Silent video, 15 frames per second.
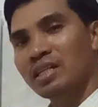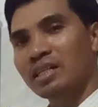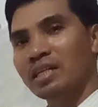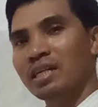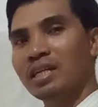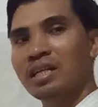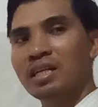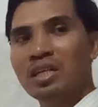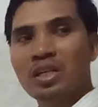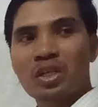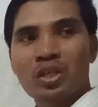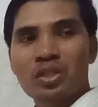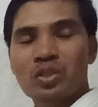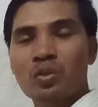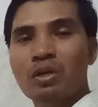Okay,
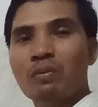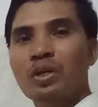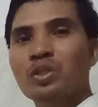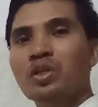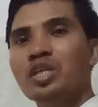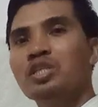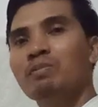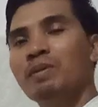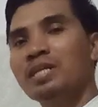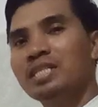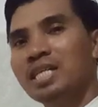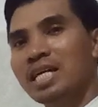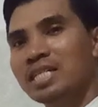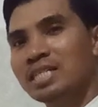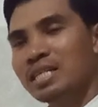so I want to express
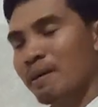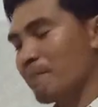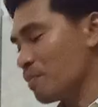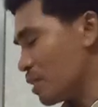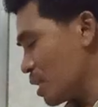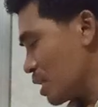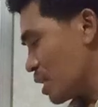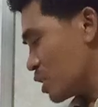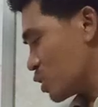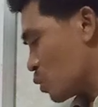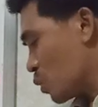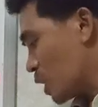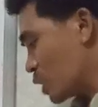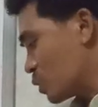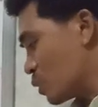that something is
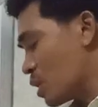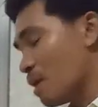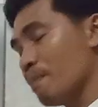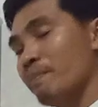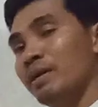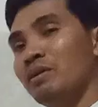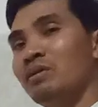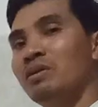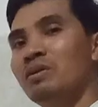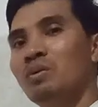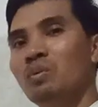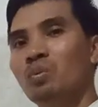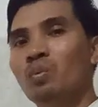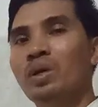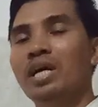going to happen
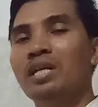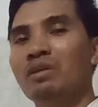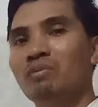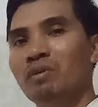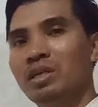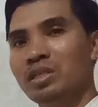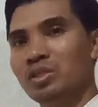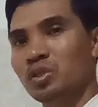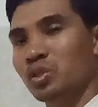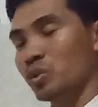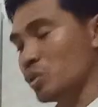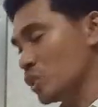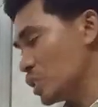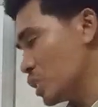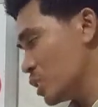very
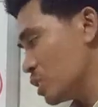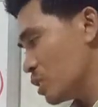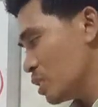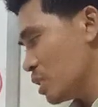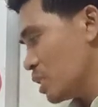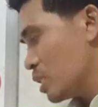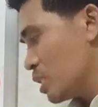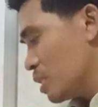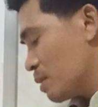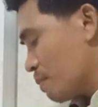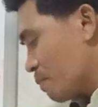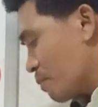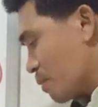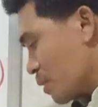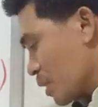soon.
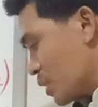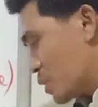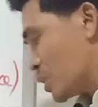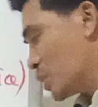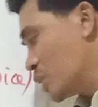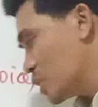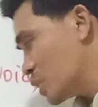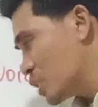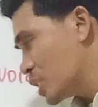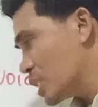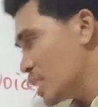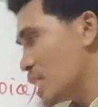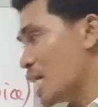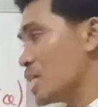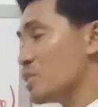So
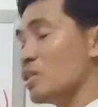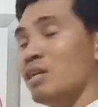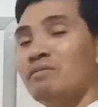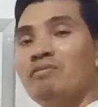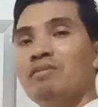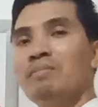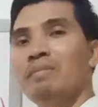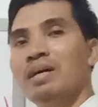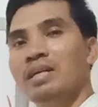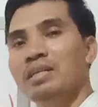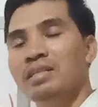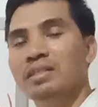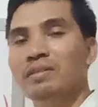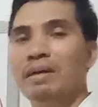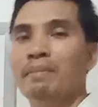that's all for my
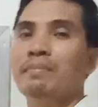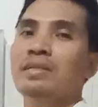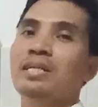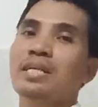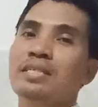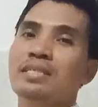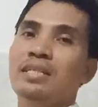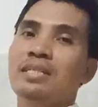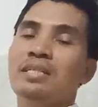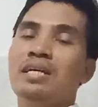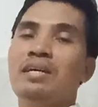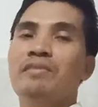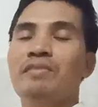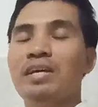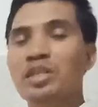grammar lesson.
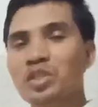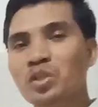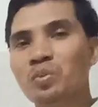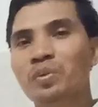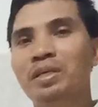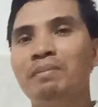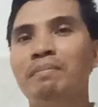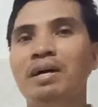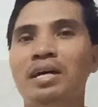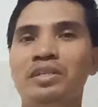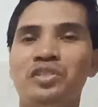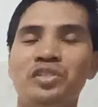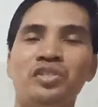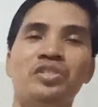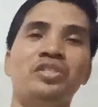Thank you very
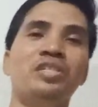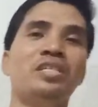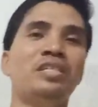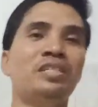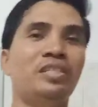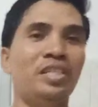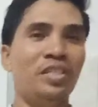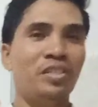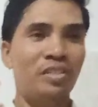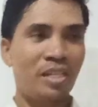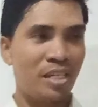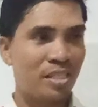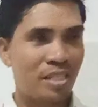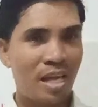much. See you next